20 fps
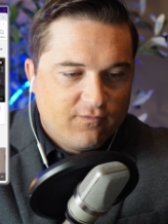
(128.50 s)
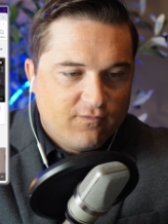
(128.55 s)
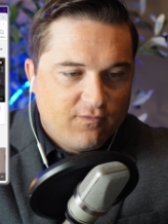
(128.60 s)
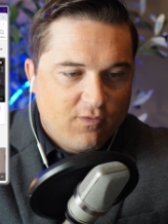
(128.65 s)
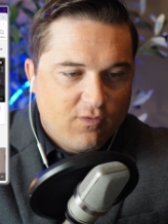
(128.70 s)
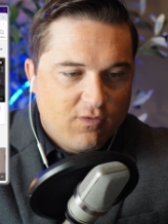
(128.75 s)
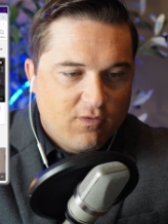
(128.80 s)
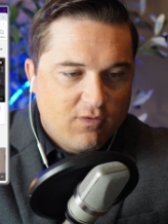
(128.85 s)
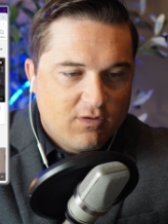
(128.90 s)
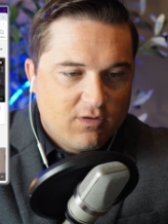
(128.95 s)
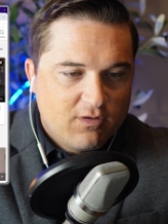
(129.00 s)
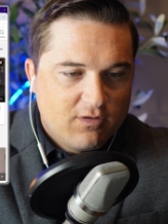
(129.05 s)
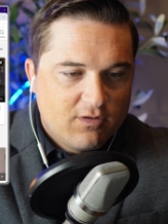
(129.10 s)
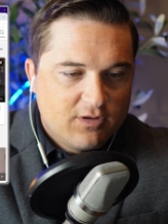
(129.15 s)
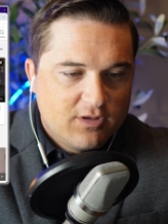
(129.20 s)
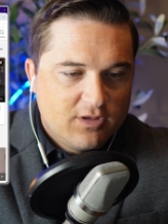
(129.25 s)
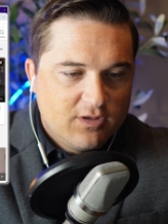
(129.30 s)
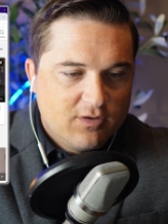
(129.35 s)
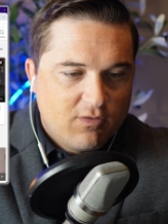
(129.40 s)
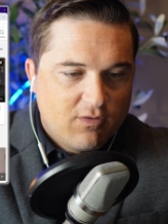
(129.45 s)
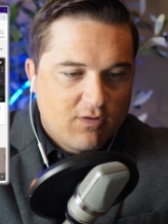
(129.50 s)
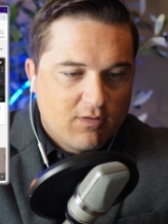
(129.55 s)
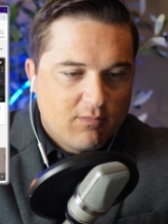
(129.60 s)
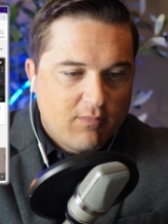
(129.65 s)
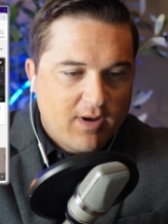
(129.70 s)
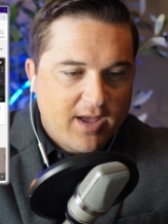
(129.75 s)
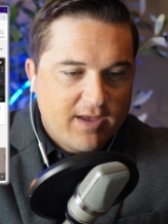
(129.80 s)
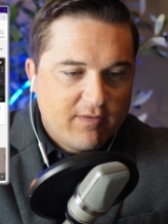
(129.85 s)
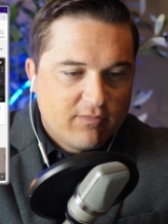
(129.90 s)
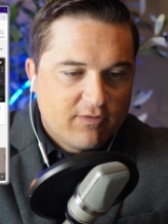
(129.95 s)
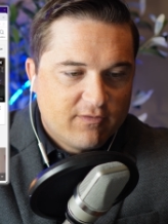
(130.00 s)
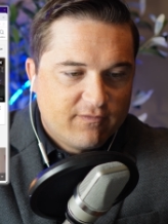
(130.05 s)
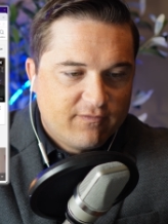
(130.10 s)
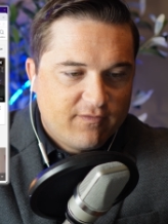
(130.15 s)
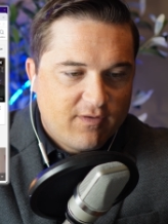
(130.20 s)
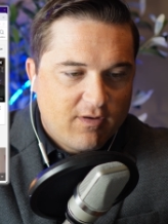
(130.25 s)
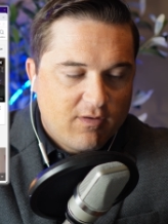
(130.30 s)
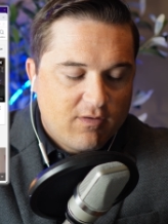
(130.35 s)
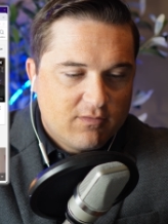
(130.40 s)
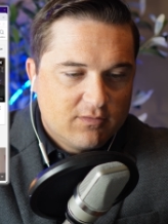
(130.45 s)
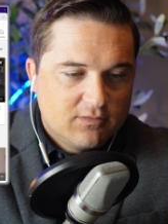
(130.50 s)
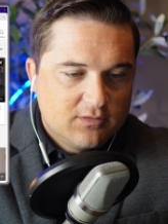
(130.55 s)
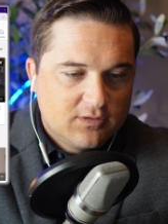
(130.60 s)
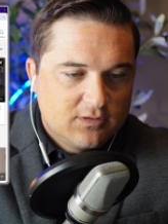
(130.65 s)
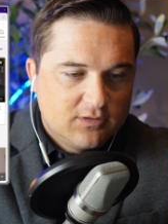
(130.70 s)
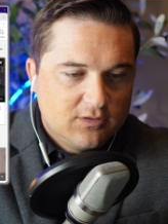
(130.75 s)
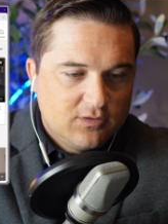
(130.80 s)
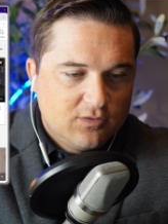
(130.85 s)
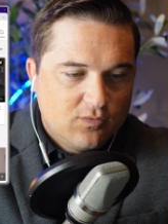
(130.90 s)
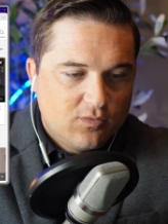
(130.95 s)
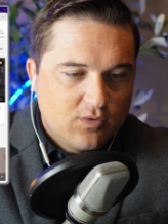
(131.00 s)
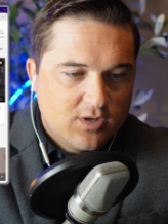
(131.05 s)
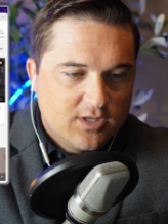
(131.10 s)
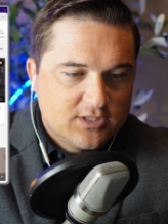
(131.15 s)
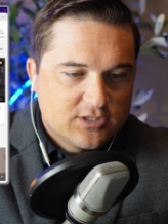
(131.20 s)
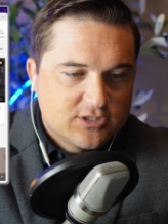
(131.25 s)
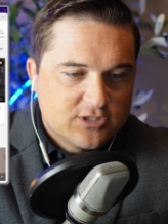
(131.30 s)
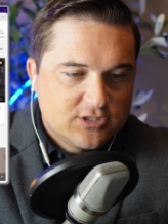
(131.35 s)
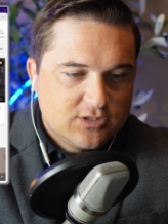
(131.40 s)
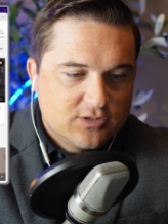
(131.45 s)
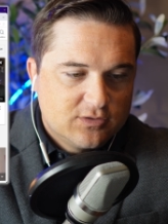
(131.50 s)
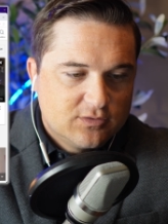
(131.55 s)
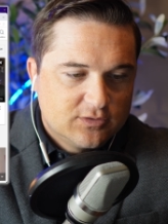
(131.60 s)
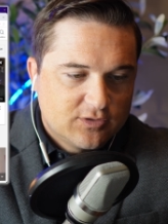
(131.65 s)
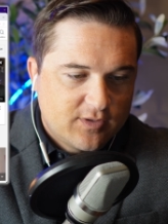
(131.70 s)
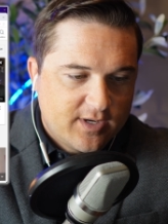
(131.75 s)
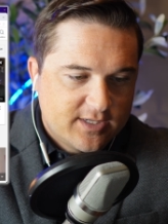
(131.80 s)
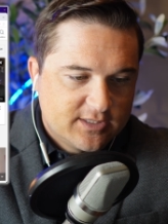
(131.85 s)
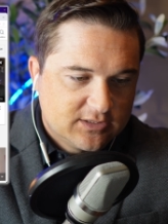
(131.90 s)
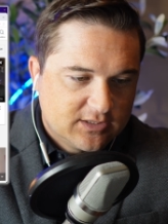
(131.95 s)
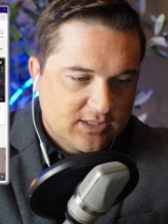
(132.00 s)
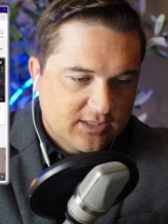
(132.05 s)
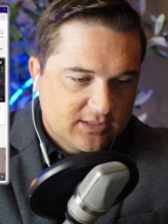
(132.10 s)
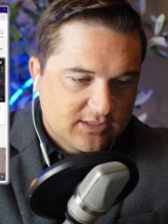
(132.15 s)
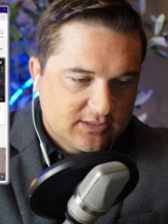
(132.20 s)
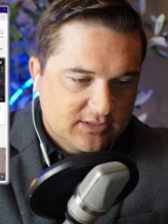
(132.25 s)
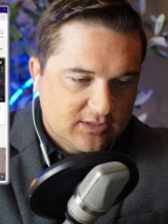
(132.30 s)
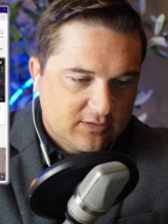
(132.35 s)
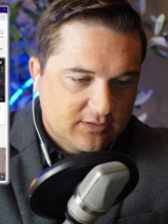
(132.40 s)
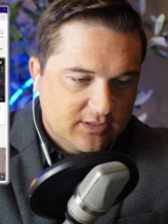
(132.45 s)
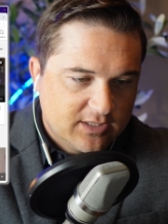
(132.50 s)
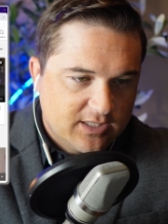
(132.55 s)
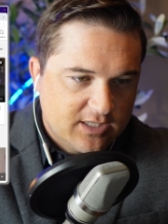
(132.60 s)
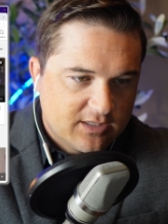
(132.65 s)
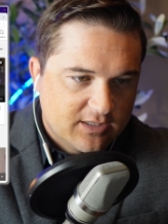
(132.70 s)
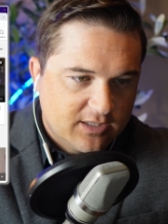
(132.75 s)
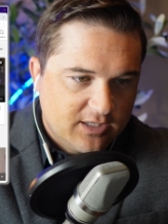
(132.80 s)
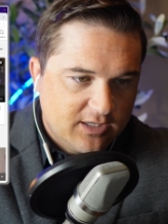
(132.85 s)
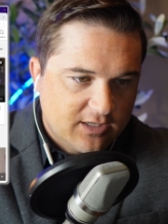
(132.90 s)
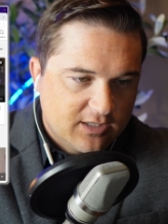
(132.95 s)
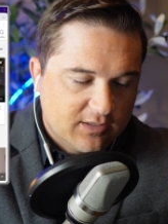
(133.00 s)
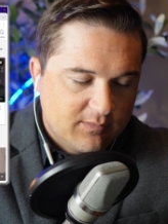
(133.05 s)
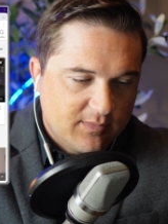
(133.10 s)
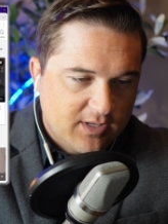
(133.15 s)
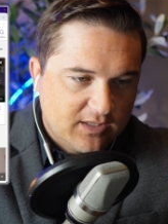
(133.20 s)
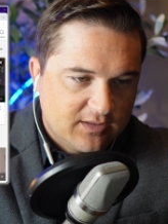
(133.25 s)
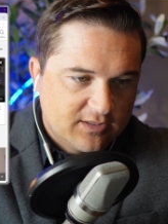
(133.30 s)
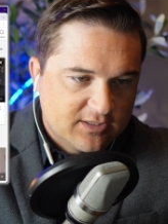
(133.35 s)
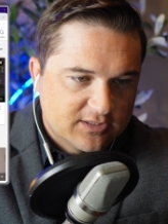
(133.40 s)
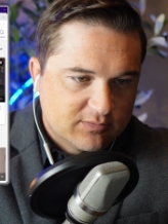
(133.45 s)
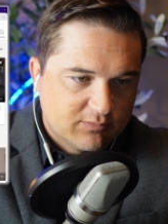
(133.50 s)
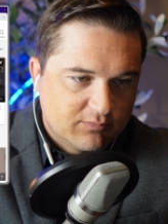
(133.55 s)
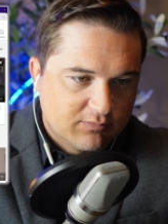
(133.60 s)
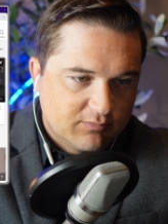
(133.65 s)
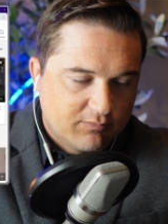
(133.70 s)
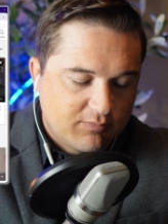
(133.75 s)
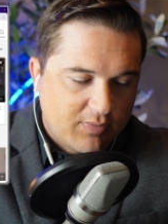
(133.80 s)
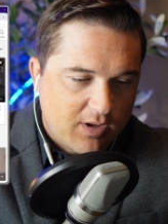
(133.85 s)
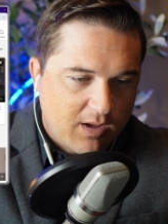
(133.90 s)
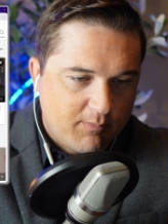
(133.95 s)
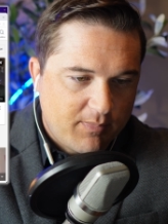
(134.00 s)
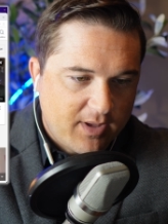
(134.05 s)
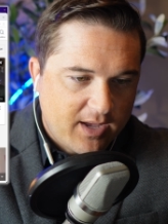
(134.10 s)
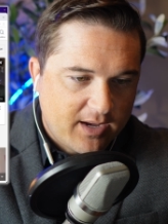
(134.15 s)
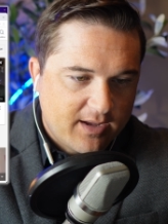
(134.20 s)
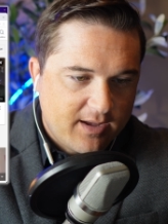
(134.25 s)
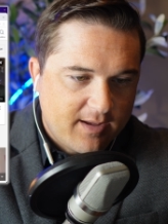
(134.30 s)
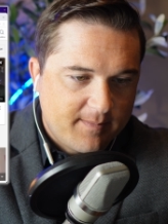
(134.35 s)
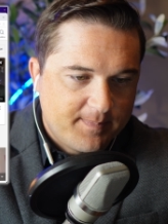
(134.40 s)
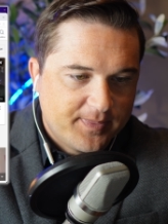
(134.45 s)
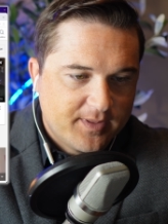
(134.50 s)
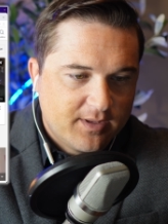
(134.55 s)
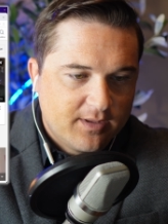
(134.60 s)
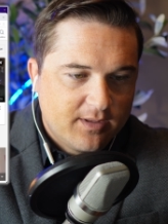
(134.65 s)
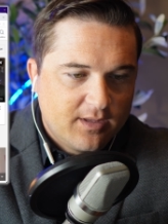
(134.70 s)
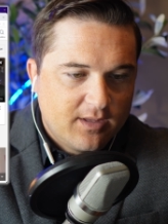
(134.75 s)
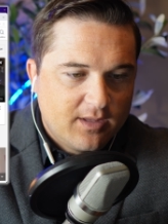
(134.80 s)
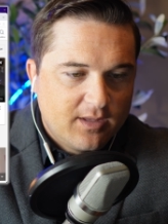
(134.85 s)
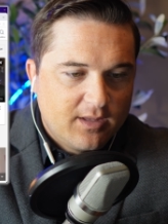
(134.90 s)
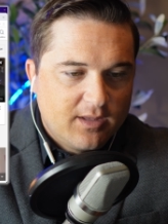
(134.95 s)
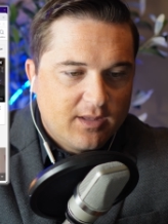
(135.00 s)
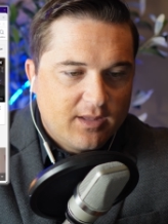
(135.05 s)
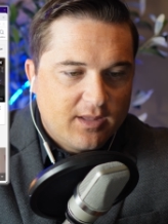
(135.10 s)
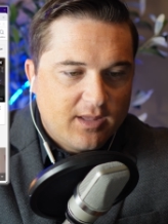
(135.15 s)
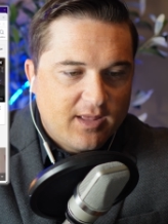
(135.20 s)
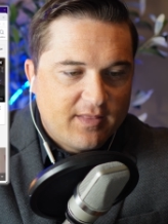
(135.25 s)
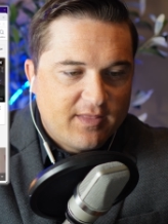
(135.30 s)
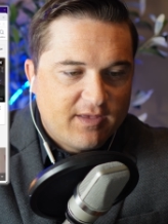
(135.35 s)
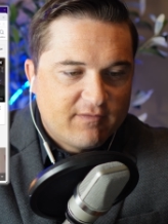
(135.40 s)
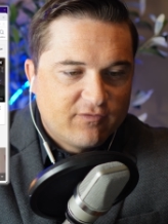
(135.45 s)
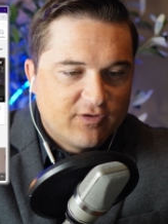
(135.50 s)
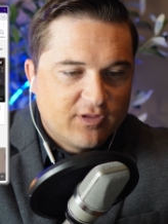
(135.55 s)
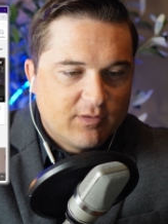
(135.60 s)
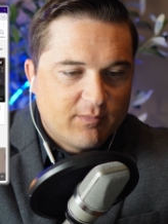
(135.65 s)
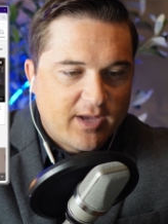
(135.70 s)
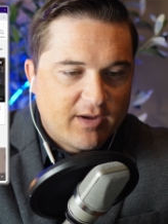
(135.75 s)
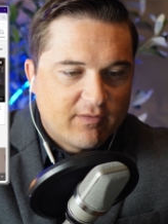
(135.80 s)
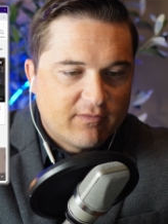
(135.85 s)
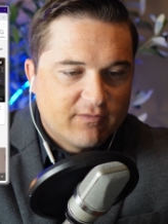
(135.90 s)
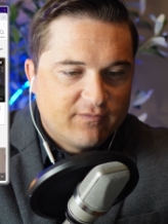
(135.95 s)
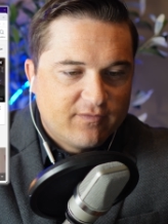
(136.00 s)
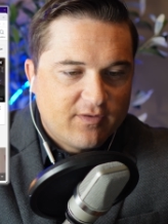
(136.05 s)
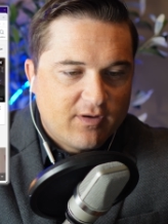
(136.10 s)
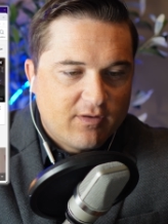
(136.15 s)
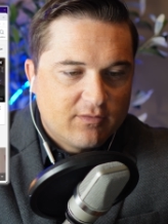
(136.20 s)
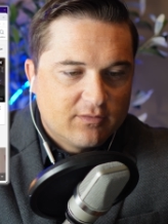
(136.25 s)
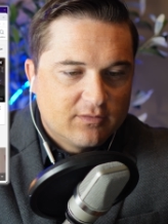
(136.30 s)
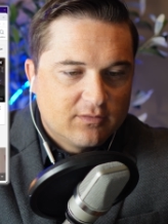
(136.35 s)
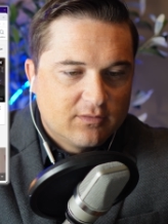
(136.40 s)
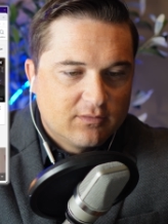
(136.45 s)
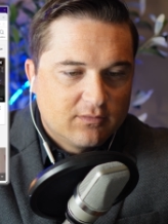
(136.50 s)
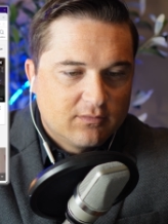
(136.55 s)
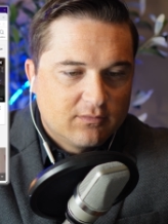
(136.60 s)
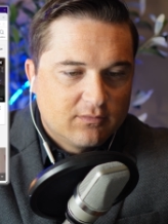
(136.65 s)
for your microphone, you want to, so I just click this little gear here to make this pop back up. And then for the microphone,